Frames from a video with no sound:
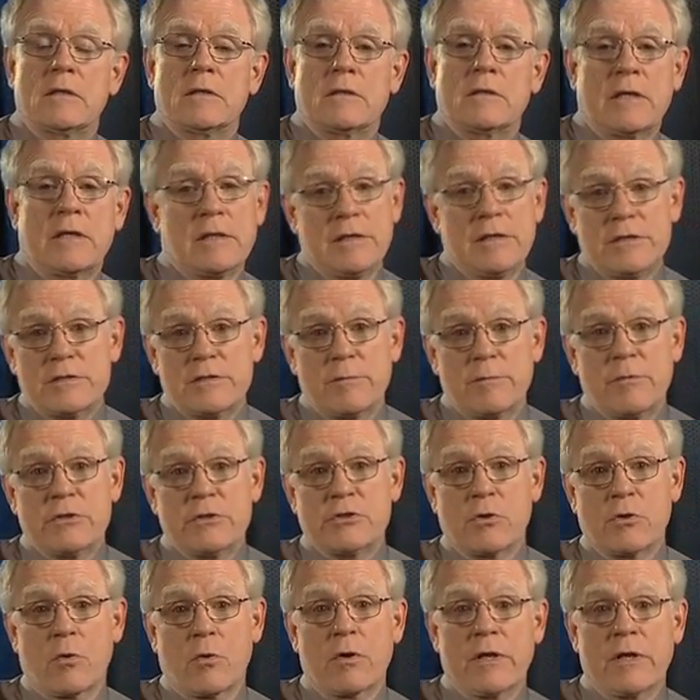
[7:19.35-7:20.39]
at least the
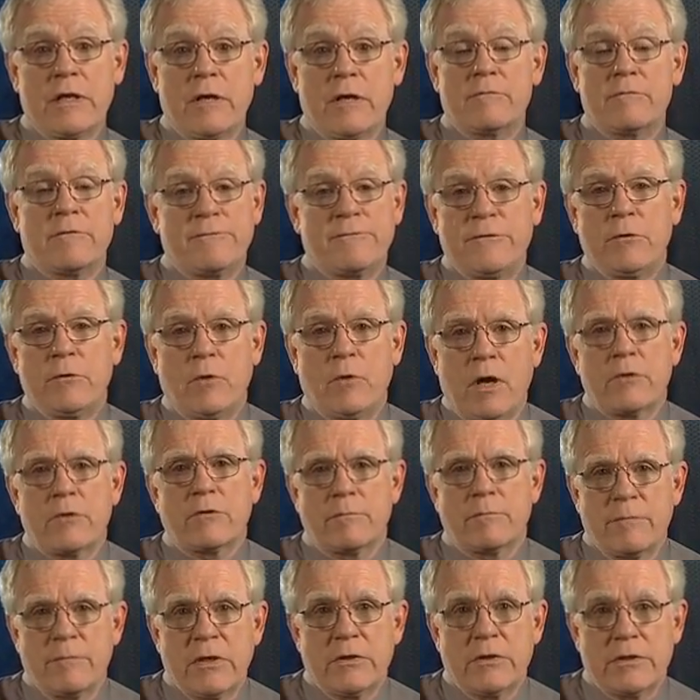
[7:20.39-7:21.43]
majority of the few
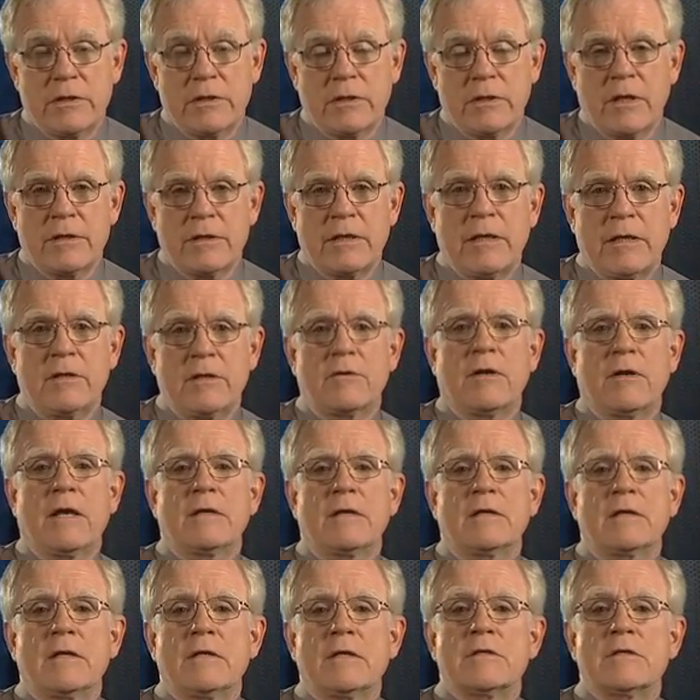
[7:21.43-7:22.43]
100 million on the internet,